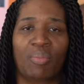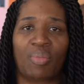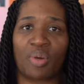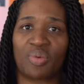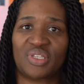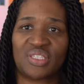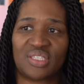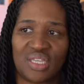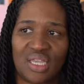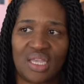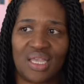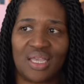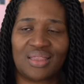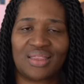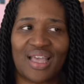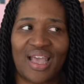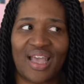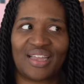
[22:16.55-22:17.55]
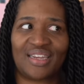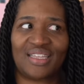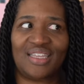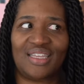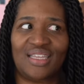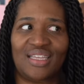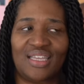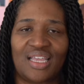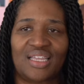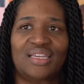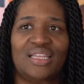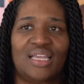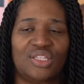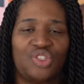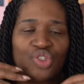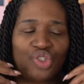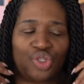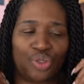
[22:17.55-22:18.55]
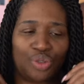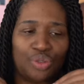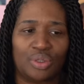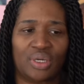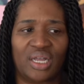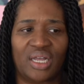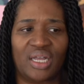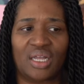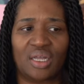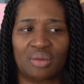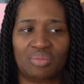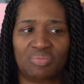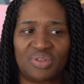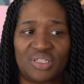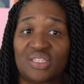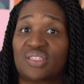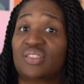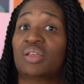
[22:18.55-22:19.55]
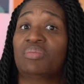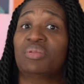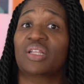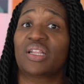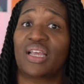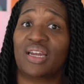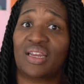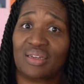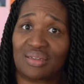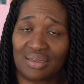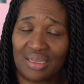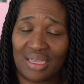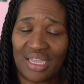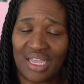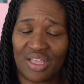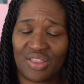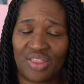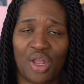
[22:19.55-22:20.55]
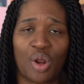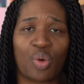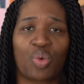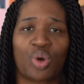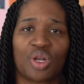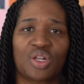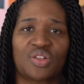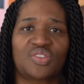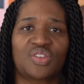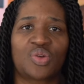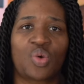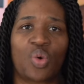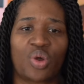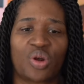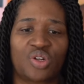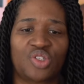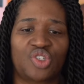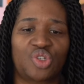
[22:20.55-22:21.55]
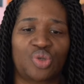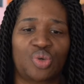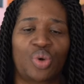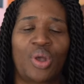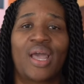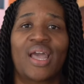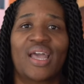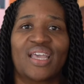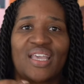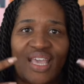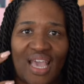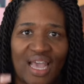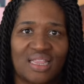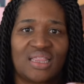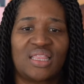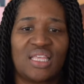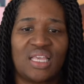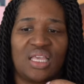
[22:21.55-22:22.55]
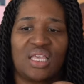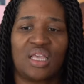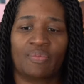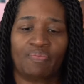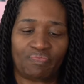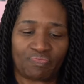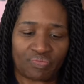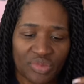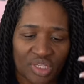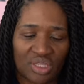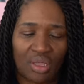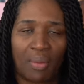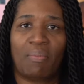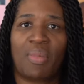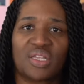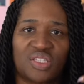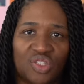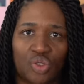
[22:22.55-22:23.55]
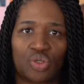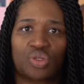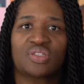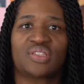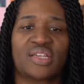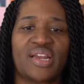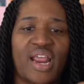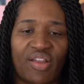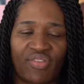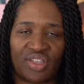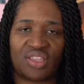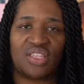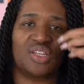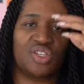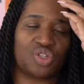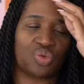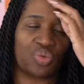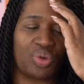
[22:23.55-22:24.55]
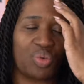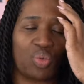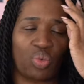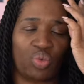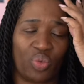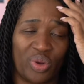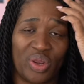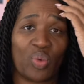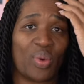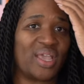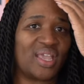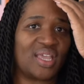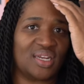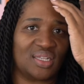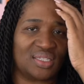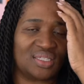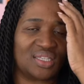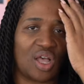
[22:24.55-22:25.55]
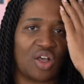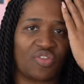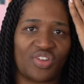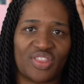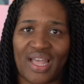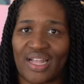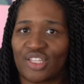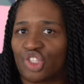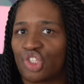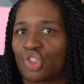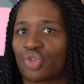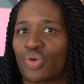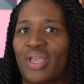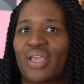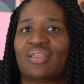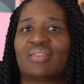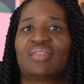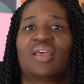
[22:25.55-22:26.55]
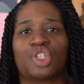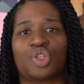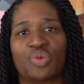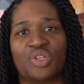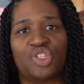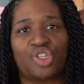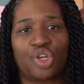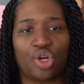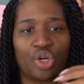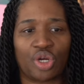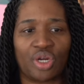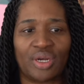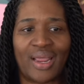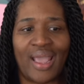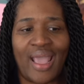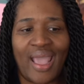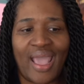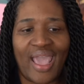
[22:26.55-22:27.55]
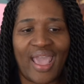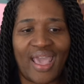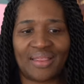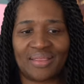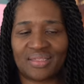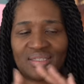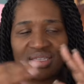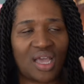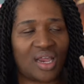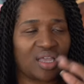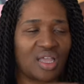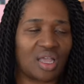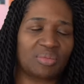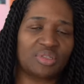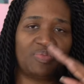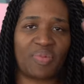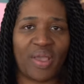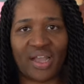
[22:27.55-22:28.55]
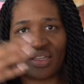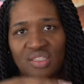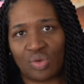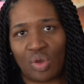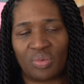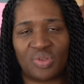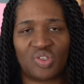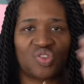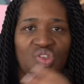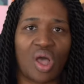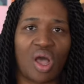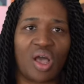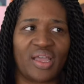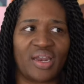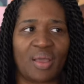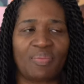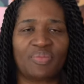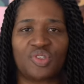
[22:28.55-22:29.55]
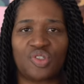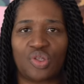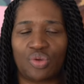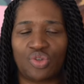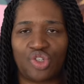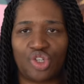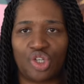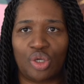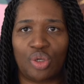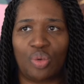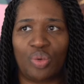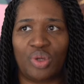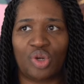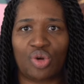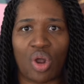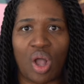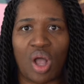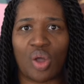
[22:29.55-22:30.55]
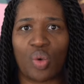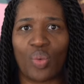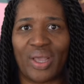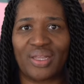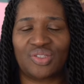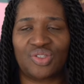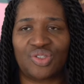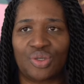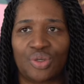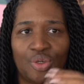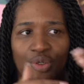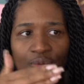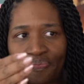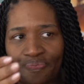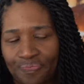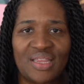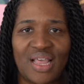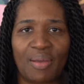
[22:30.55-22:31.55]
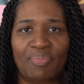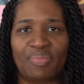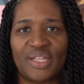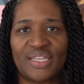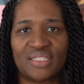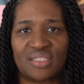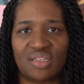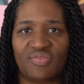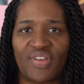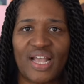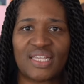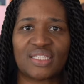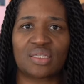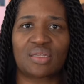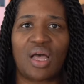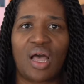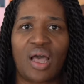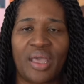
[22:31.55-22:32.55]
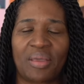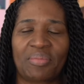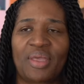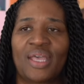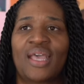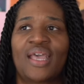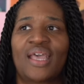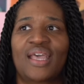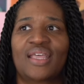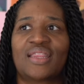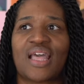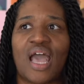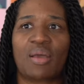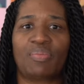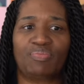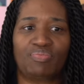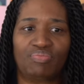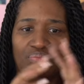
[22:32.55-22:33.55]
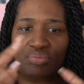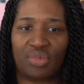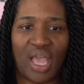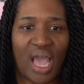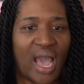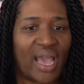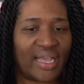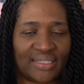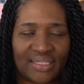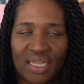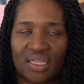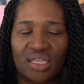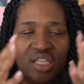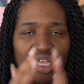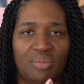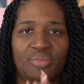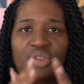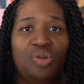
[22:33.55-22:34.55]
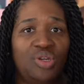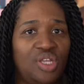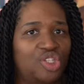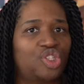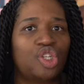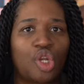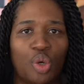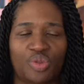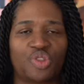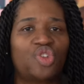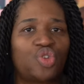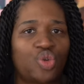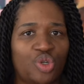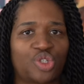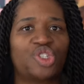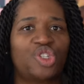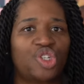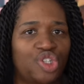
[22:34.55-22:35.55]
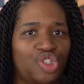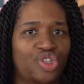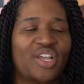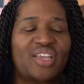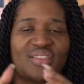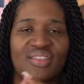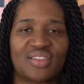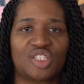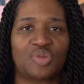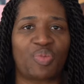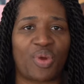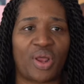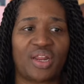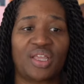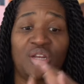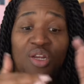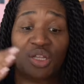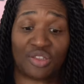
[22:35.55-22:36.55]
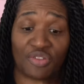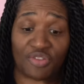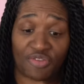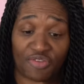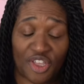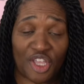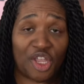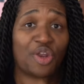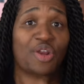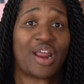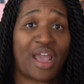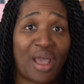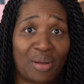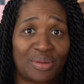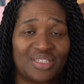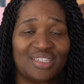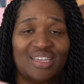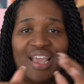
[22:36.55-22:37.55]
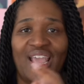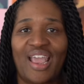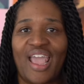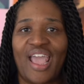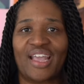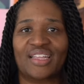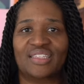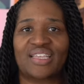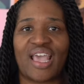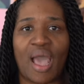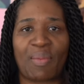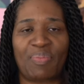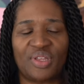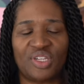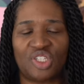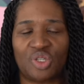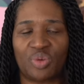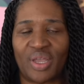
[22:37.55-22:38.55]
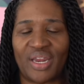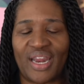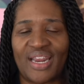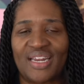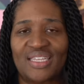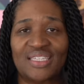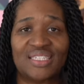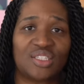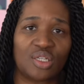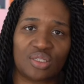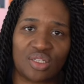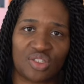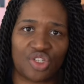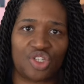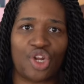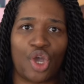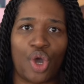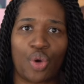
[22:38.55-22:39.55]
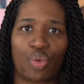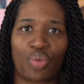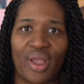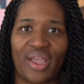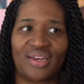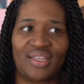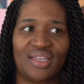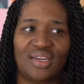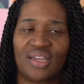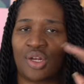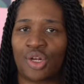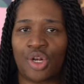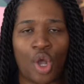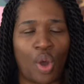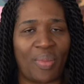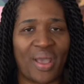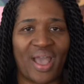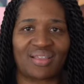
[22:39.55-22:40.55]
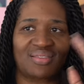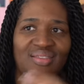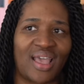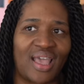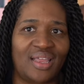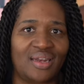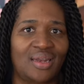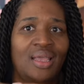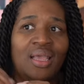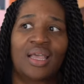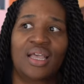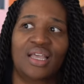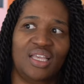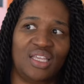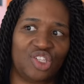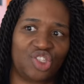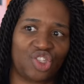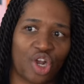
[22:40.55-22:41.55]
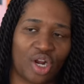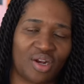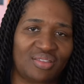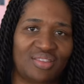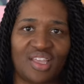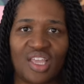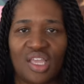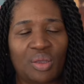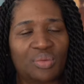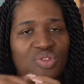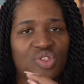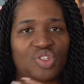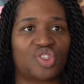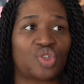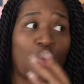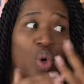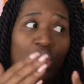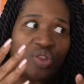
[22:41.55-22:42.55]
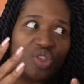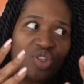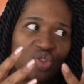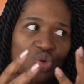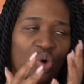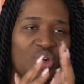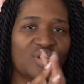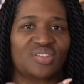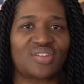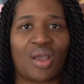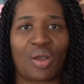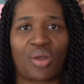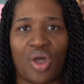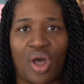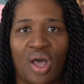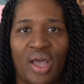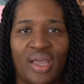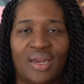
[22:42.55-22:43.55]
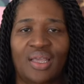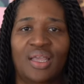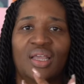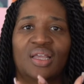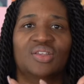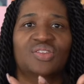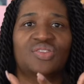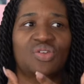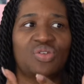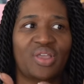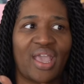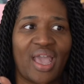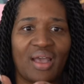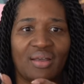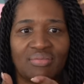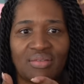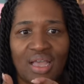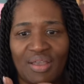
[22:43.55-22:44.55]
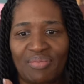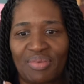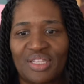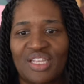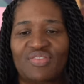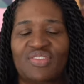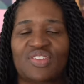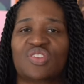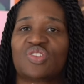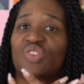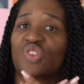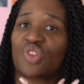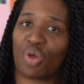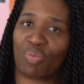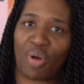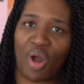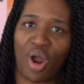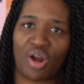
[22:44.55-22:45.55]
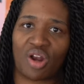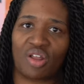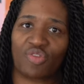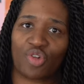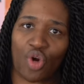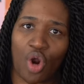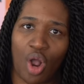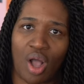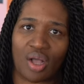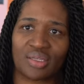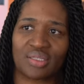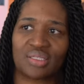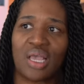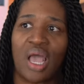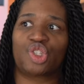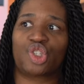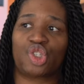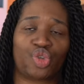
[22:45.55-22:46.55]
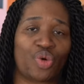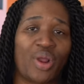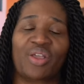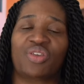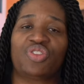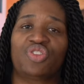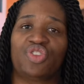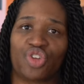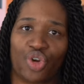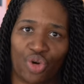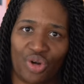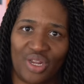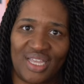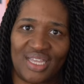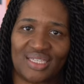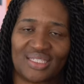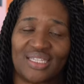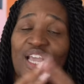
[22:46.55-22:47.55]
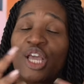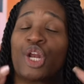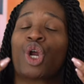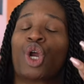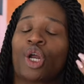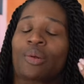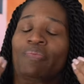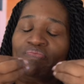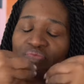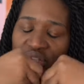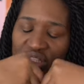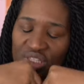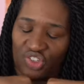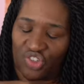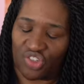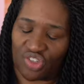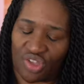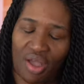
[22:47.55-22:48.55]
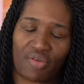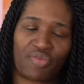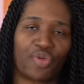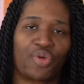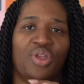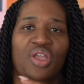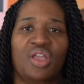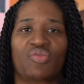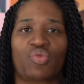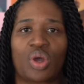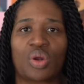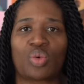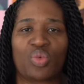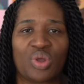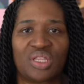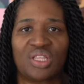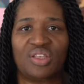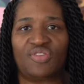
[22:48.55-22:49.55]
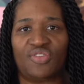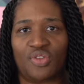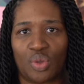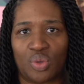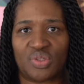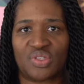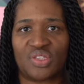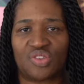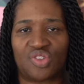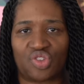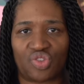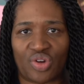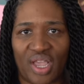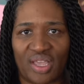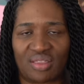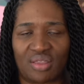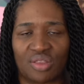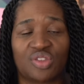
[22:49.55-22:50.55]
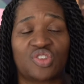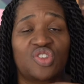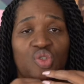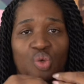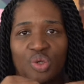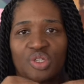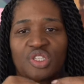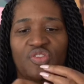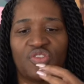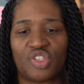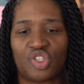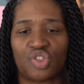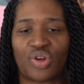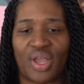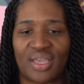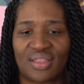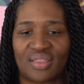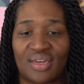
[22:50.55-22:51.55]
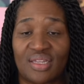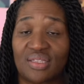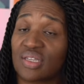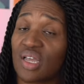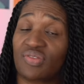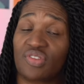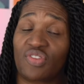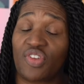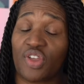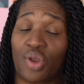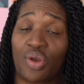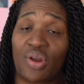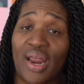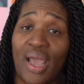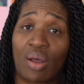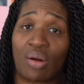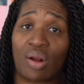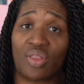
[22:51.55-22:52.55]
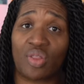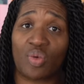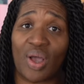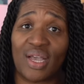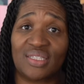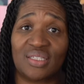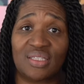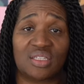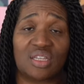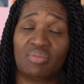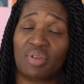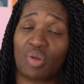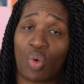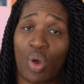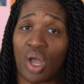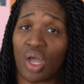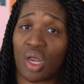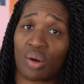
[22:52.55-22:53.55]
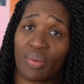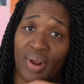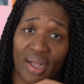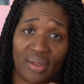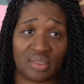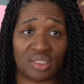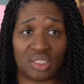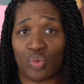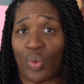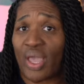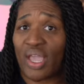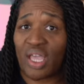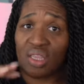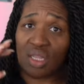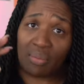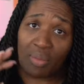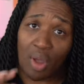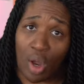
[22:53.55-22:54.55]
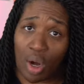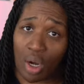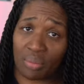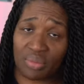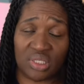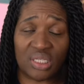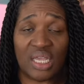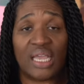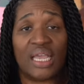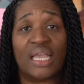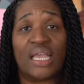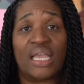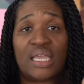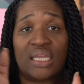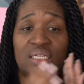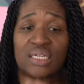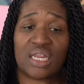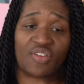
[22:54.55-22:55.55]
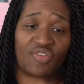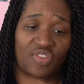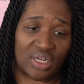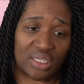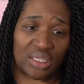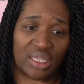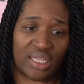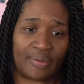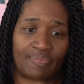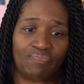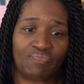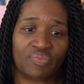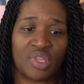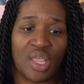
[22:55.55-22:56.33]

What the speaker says: But we see that he needs to be stimulated, in their words, in order to get the muscles and everything to reawaken itself and that strength to return. And this kind of comes back to what we saw in episode 2 when Grog went to that place in Vasselheim, that guy telling him, you need to know what the source of your strength is, buddy. You need to figure it out and tap into it. And he still doesn't know, right? He didn't know back then. He started thinking it was the sword. The sword is now gone. So yeah, I believe this is still part of Grog's strength journey, his inner discovery of what really fuels his strength and the source of his strength. And he's gonna have to figure it out. Otherwise, he's gonna be walking around swinging them arms indefinitely.